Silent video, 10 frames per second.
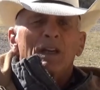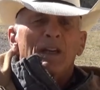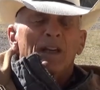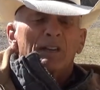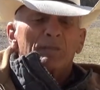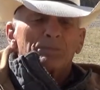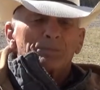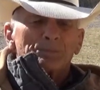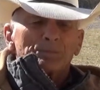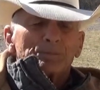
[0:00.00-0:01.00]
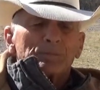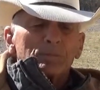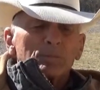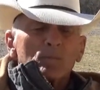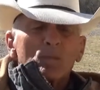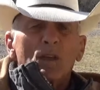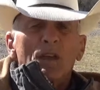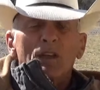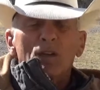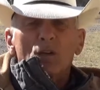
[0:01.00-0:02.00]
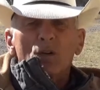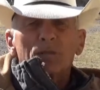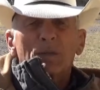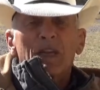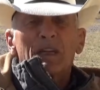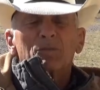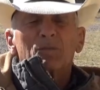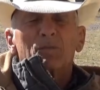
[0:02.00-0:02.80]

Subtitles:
and of course, hay